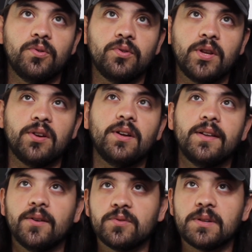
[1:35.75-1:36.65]

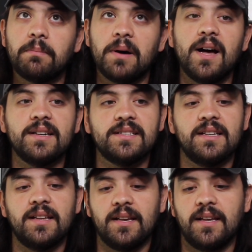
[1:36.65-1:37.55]
There was a box
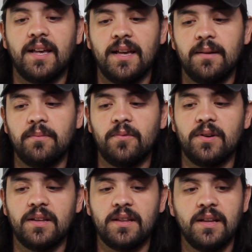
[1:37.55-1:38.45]
set that came
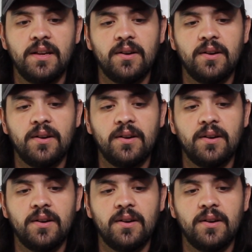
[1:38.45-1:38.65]
with